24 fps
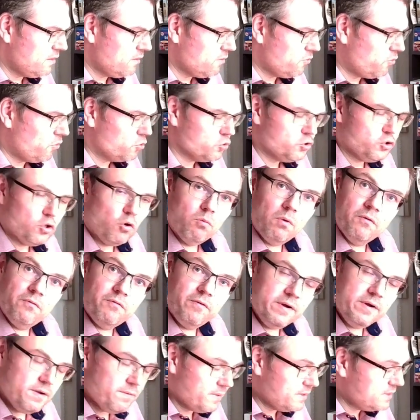crossover
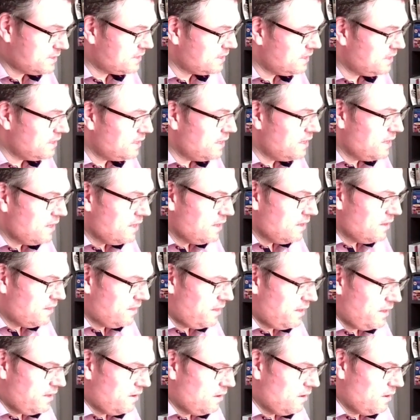frequency
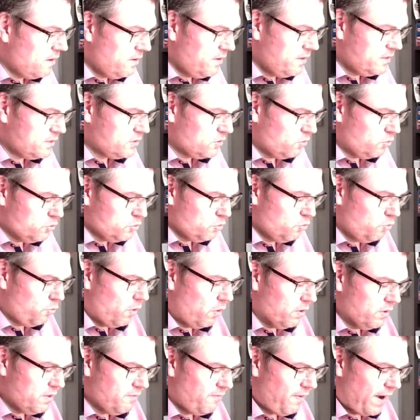there is also
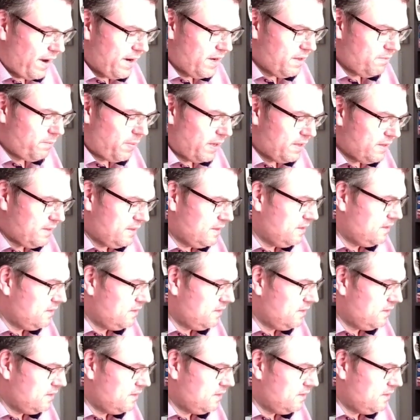1 divided by